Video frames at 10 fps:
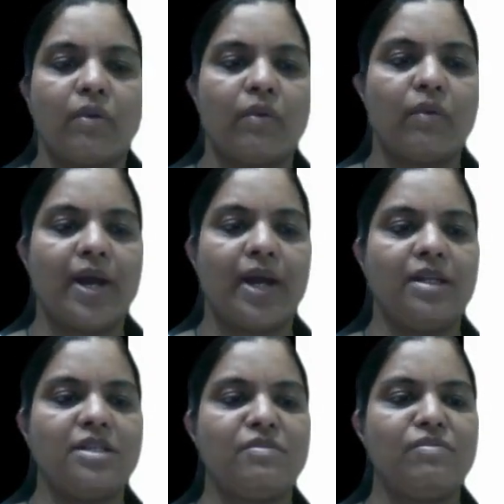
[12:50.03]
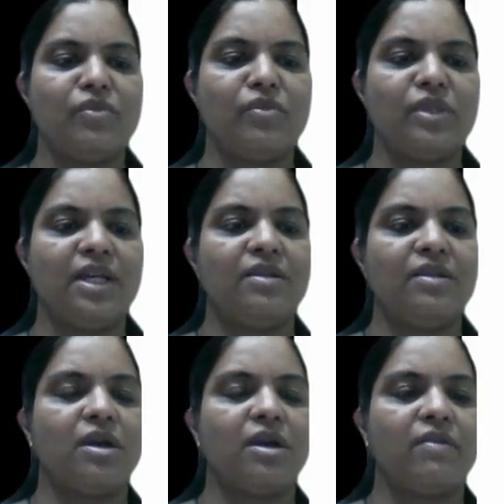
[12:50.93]
while smoothing
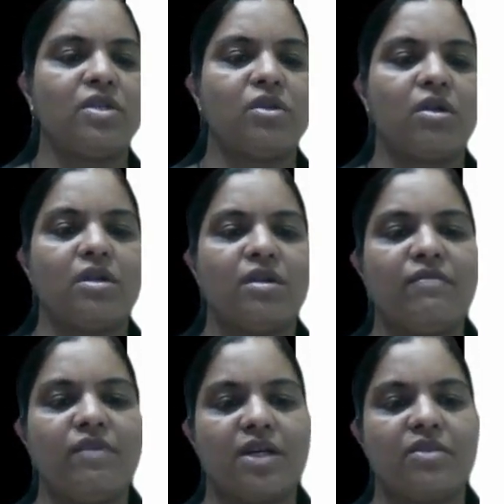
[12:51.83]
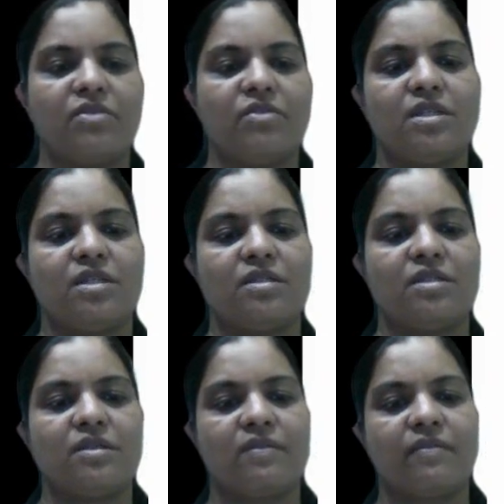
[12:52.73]
our short-term fluctuations.